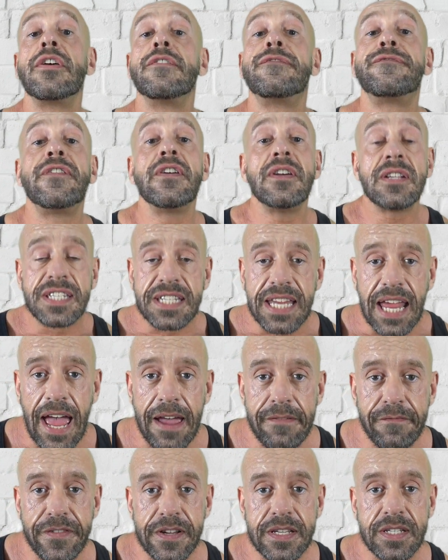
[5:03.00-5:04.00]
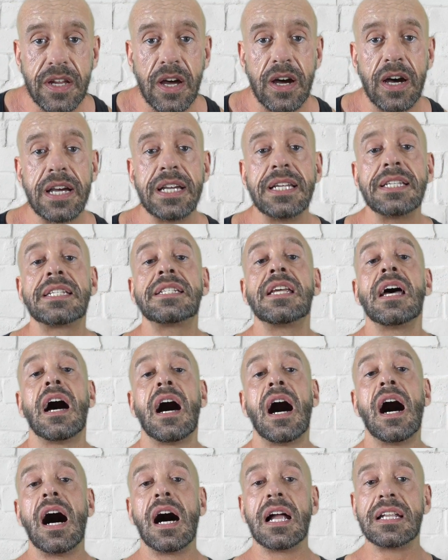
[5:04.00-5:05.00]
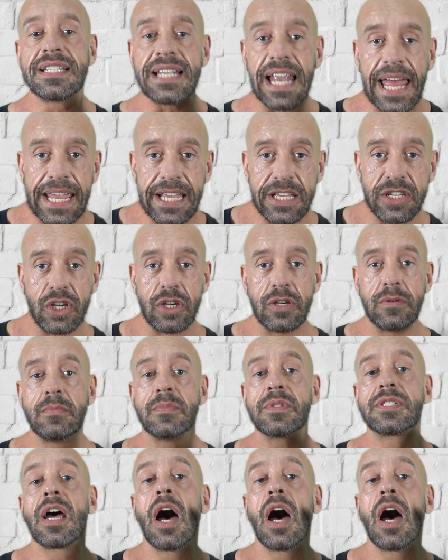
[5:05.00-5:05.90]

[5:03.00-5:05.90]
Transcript: the foods to emphasize are legumes,